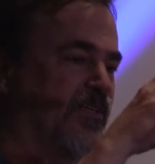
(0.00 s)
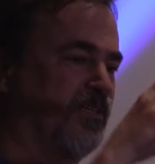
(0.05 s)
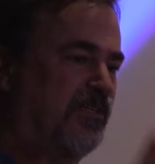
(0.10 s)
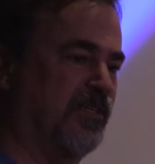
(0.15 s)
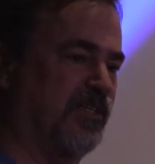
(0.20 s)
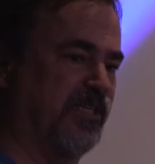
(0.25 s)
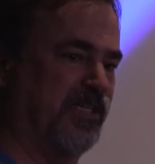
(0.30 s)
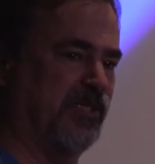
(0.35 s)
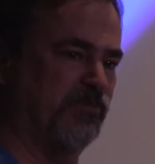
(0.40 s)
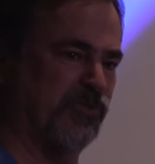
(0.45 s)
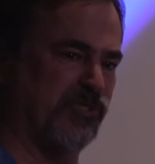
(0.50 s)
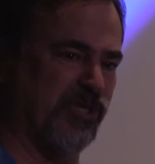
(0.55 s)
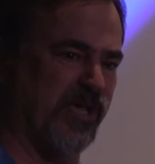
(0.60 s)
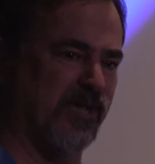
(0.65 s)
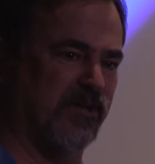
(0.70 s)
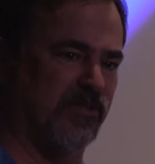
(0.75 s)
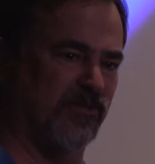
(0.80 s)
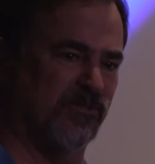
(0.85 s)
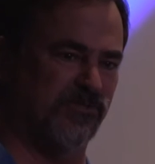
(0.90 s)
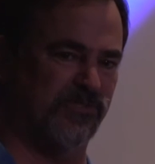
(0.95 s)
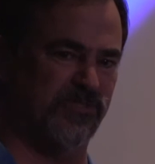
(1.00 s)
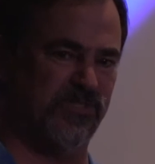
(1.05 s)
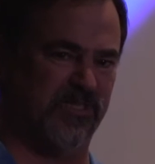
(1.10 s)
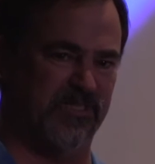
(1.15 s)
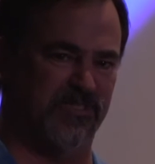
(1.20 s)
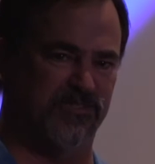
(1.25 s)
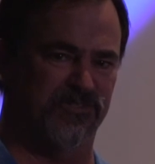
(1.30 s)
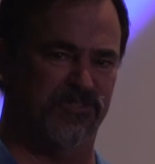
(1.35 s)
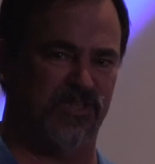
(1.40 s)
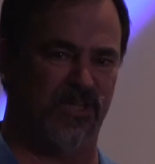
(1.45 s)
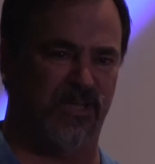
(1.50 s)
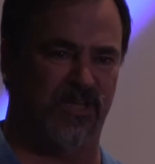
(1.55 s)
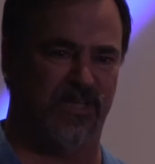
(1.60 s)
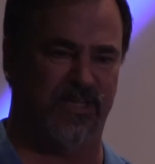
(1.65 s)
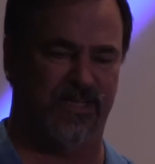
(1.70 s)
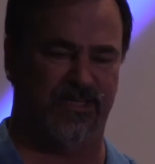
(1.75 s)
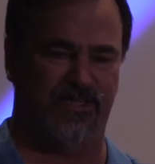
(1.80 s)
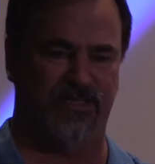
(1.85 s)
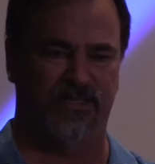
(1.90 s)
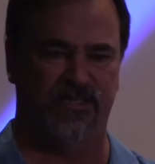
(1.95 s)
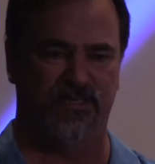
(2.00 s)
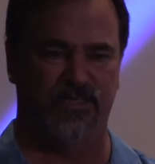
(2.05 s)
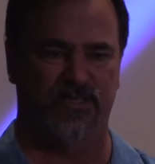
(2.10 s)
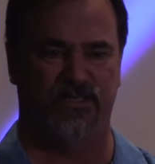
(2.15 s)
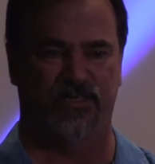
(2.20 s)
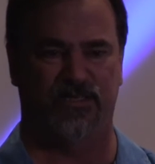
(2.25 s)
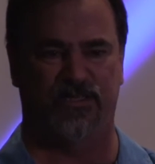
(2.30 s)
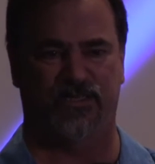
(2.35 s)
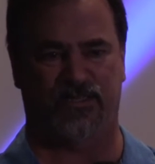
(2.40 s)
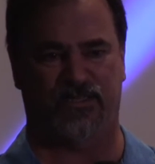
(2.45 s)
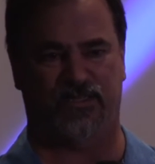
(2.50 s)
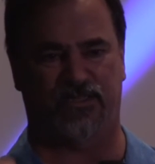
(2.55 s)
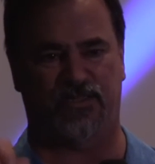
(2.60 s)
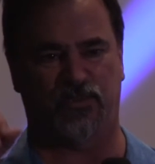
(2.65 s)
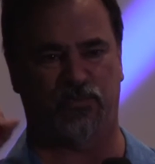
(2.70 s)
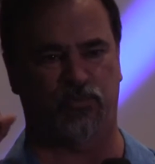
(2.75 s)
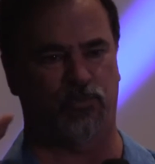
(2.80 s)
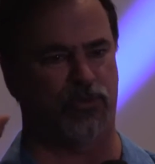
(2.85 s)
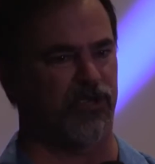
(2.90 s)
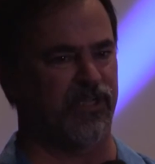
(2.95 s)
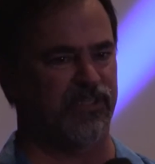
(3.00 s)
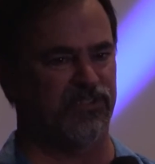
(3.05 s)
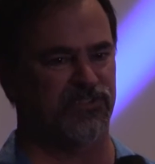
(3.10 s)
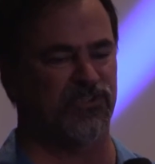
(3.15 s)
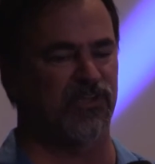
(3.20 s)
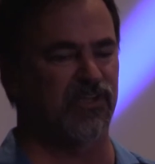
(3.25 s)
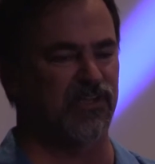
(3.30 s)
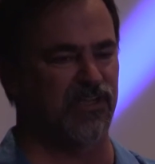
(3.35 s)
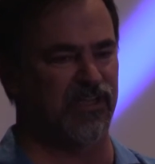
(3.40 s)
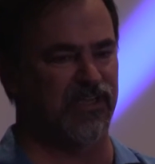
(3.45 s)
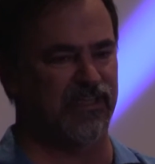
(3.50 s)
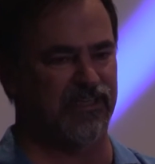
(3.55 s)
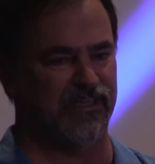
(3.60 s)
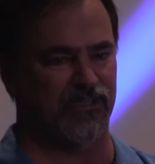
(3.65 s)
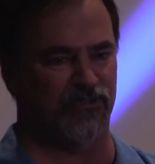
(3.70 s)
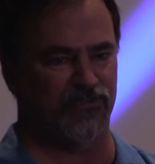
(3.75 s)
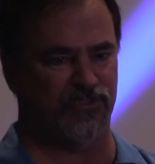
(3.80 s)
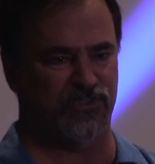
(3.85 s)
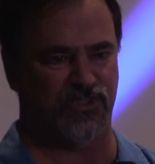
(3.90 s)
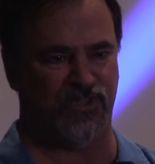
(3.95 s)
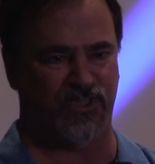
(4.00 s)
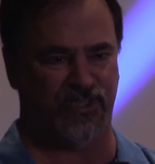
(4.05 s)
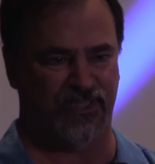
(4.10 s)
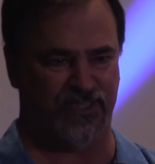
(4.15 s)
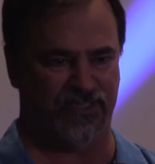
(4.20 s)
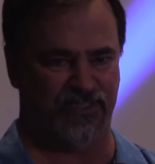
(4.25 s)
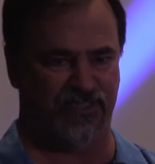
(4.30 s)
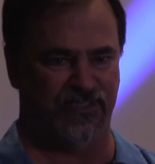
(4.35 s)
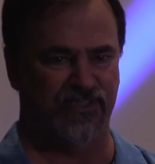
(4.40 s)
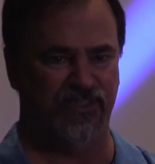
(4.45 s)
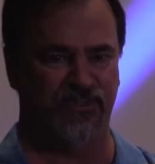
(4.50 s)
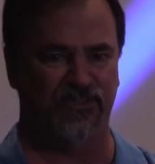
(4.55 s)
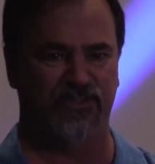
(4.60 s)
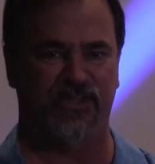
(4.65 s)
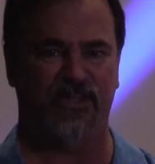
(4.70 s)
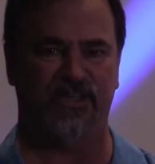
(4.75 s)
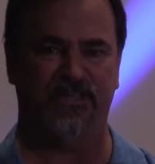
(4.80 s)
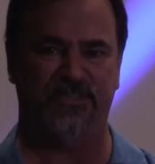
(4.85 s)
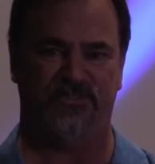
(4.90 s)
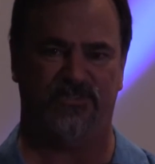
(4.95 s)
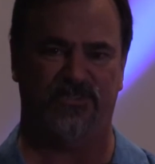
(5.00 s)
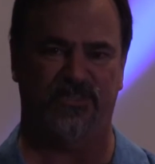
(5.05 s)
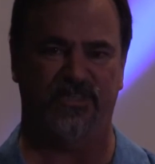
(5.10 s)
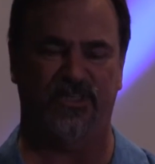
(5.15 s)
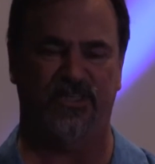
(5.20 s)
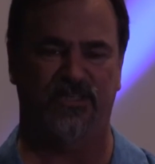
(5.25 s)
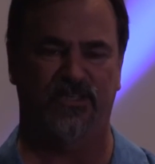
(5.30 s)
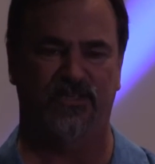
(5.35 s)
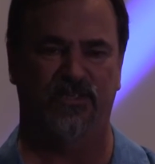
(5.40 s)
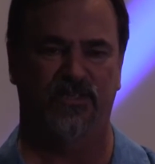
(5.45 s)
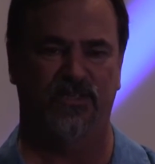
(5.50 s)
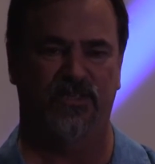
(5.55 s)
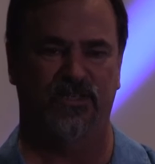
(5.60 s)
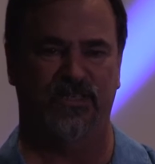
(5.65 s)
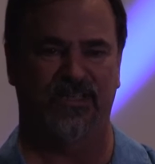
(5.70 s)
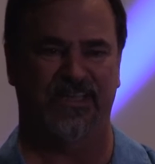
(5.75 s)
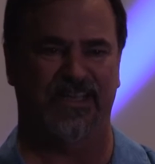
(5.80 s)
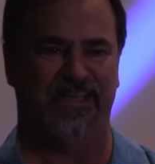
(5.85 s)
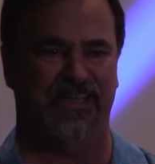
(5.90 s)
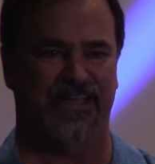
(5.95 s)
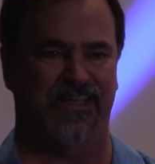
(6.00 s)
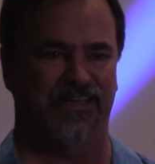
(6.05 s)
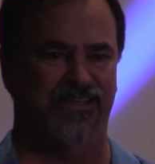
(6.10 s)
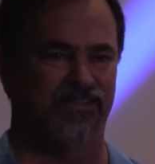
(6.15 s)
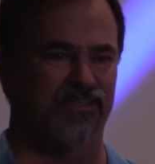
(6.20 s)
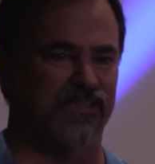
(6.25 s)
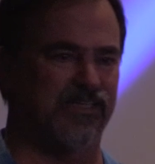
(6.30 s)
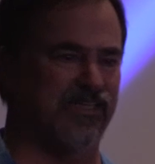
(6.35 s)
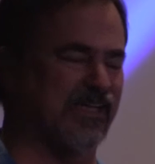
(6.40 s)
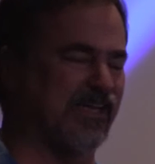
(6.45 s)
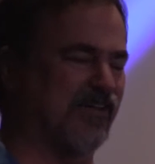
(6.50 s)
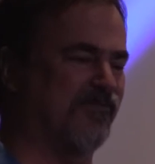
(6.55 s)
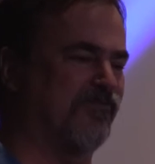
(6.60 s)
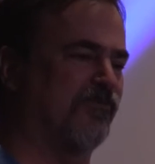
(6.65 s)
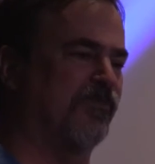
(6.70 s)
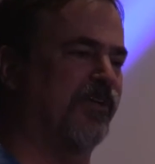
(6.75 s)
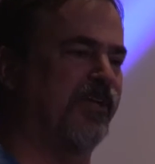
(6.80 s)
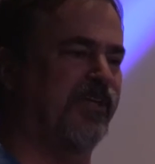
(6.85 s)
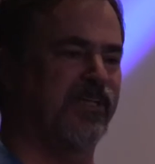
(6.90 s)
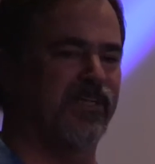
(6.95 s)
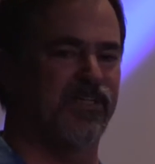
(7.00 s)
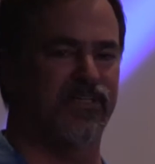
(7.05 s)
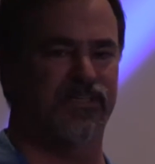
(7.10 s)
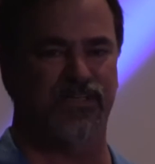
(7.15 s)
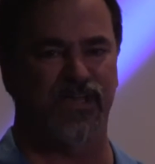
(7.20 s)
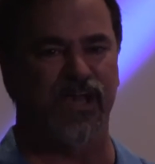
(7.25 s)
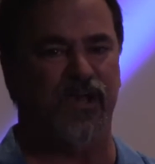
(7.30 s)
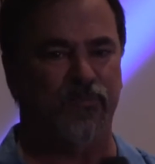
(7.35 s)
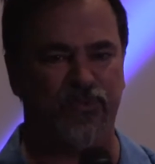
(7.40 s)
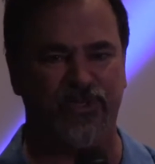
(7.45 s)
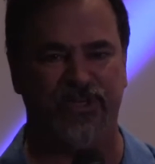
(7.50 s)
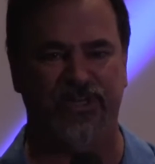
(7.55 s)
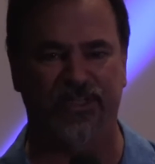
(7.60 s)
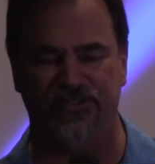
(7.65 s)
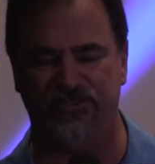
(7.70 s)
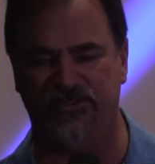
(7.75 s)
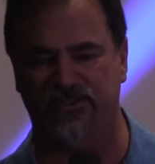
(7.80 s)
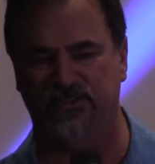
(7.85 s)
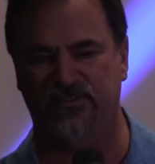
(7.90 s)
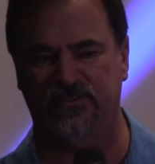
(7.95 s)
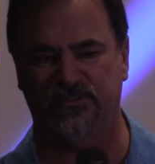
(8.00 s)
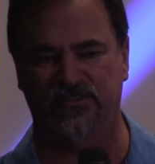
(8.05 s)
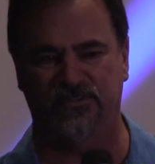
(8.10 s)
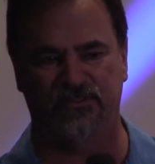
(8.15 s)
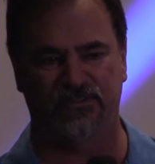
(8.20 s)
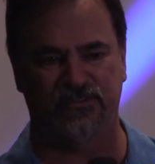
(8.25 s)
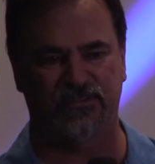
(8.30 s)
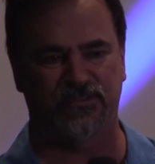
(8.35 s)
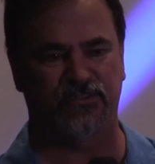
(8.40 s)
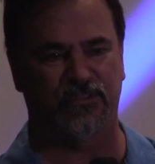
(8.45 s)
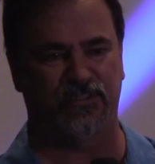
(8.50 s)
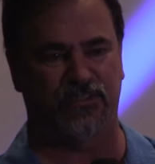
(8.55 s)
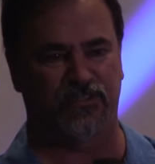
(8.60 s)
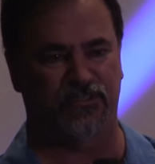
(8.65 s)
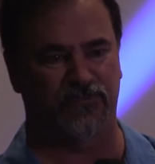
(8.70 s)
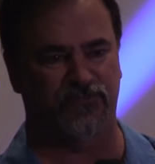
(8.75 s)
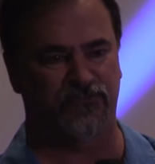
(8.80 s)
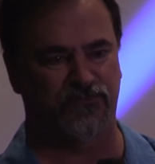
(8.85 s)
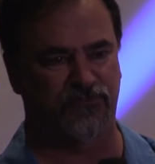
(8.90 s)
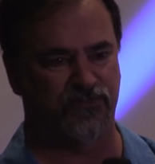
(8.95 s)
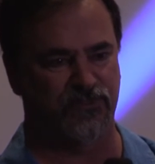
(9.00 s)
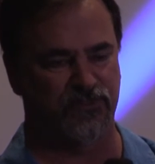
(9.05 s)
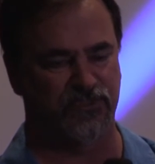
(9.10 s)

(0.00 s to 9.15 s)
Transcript: deep shadows inside, bright sunlight outside. And then the night scene had every combination of